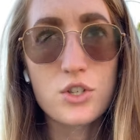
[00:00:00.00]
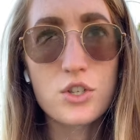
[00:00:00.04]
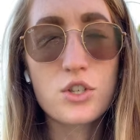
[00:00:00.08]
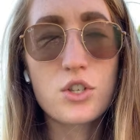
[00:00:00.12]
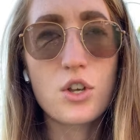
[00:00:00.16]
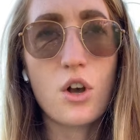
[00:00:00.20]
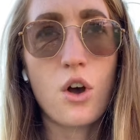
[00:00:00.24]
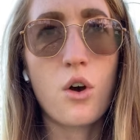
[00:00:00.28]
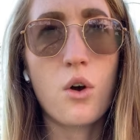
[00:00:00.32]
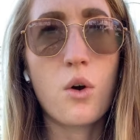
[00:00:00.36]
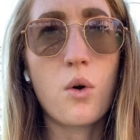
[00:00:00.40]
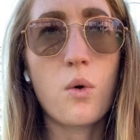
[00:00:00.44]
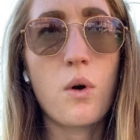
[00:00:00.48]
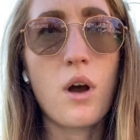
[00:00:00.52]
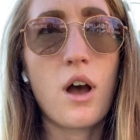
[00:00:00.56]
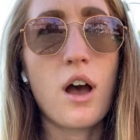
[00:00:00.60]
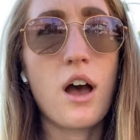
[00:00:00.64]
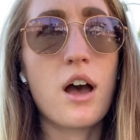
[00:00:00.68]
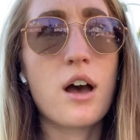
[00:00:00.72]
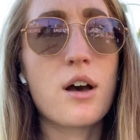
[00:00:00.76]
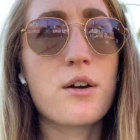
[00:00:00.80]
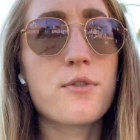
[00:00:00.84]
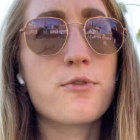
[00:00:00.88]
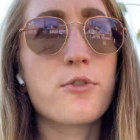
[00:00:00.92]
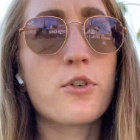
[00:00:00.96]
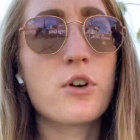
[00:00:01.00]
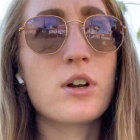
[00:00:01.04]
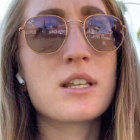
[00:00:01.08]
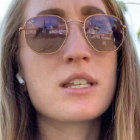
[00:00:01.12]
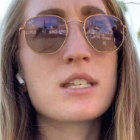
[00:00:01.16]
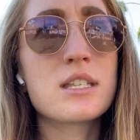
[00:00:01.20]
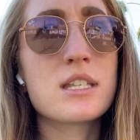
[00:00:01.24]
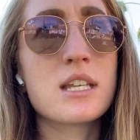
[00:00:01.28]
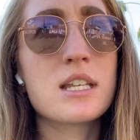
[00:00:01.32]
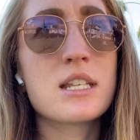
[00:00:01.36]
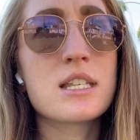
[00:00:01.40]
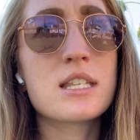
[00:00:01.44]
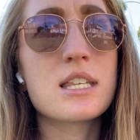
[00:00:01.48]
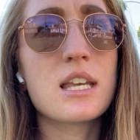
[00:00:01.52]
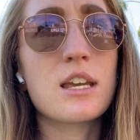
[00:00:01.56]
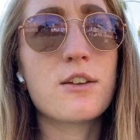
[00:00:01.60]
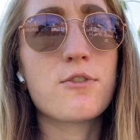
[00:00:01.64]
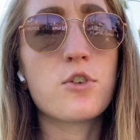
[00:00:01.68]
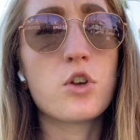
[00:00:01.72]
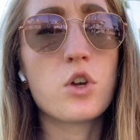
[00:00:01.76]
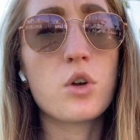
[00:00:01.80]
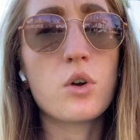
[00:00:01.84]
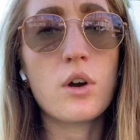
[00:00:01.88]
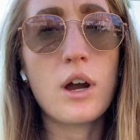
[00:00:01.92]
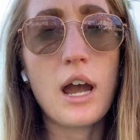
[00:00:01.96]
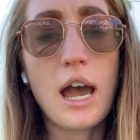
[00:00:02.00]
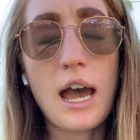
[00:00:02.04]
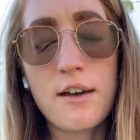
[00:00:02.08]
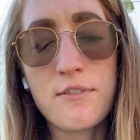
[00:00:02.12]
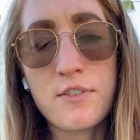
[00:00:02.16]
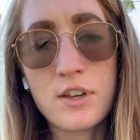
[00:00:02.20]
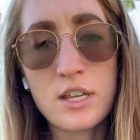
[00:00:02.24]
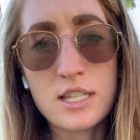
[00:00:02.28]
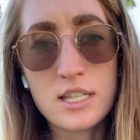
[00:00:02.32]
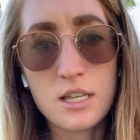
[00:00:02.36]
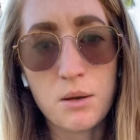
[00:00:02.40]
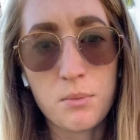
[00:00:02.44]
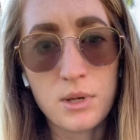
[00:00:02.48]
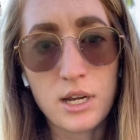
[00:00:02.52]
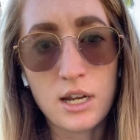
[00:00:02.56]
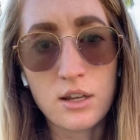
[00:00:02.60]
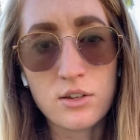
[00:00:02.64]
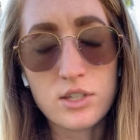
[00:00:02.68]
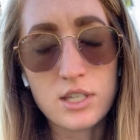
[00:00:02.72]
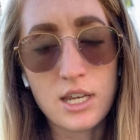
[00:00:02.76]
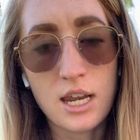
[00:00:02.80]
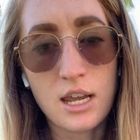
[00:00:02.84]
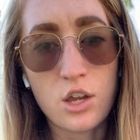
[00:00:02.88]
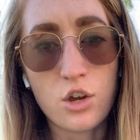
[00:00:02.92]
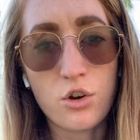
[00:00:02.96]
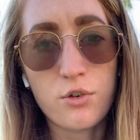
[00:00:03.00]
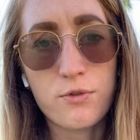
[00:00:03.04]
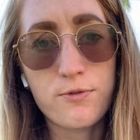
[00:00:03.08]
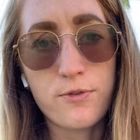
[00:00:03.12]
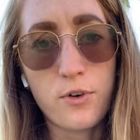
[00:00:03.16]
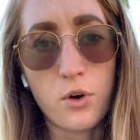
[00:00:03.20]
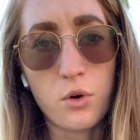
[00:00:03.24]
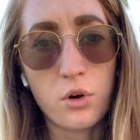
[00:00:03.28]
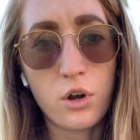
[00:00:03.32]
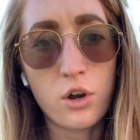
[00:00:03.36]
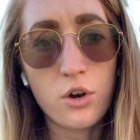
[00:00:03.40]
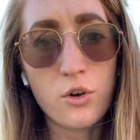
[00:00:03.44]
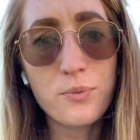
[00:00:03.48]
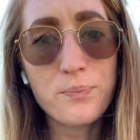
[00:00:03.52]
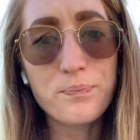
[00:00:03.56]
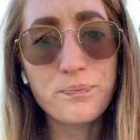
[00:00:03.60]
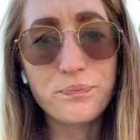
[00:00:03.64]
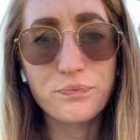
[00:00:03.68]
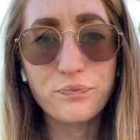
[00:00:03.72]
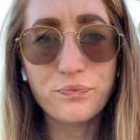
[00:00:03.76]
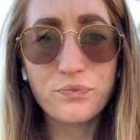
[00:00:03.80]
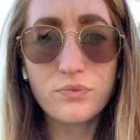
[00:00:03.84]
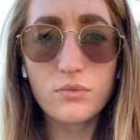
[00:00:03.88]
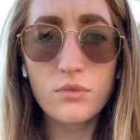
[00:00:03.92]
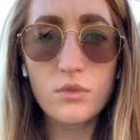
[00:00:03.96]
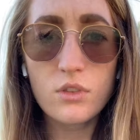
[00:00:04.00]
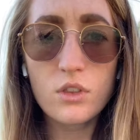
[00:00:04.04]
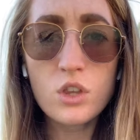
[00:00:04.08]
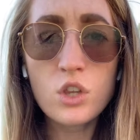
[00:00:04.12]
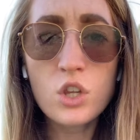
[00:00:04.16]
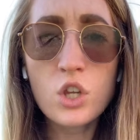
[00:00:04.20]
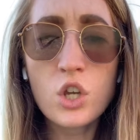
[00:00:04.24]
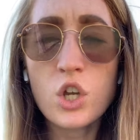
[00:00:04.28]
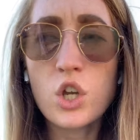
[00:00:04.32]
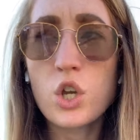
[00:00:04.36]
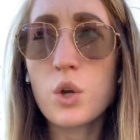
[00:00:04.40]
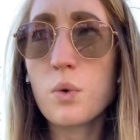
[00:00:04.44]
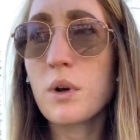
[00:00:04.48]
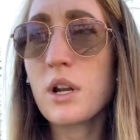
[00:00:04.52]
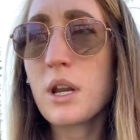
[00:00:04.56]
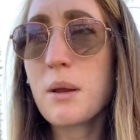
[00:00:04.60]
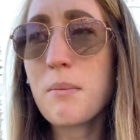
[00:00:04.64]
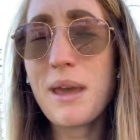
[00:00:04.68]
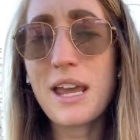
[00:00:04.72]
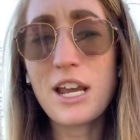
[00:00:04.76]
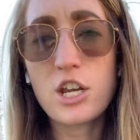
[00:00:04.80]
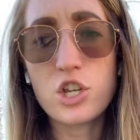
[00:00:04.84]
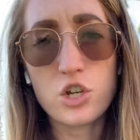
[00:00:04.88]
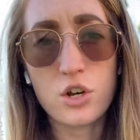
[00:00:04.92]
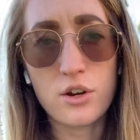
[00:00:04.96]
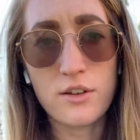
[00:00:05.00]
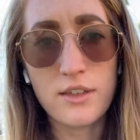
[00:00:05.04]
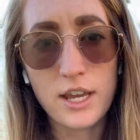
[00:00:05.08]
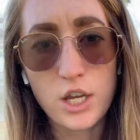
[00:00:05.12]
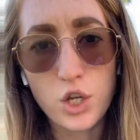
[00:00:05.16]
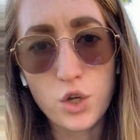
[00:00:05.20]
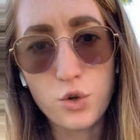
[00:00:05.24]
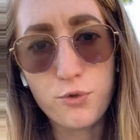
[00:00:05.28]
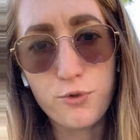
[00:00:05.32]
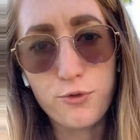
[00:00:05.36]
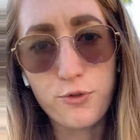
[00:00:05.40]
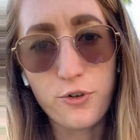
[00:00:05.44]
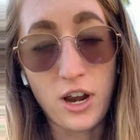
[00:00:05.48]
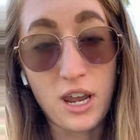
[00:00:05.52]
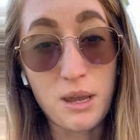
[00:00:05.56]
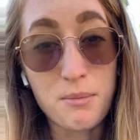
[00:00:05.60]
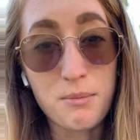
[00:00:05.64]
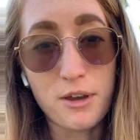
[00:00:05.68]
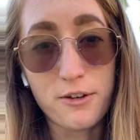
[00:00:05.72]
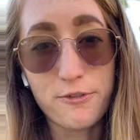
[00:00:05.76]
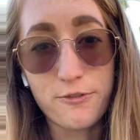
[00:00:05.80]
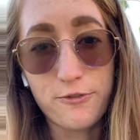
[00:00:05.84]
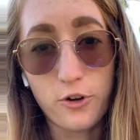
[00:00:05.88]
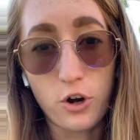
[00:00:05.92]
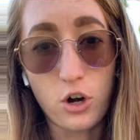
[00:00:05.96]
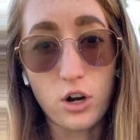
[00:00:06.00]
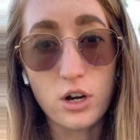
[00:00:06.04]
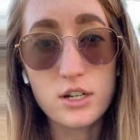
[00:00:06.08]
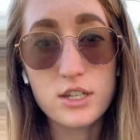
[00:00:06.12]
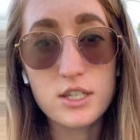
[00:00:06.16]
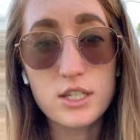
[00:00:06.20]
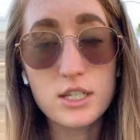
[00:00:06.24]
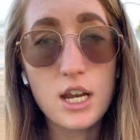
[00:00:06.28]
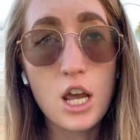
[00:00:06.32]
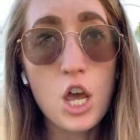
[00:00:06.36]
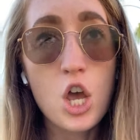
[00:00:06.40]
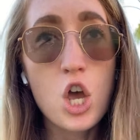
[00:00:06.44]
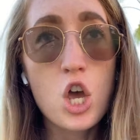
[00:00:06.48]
For instance, if you're having someone else take your photo, you want to make sure that you frame it first.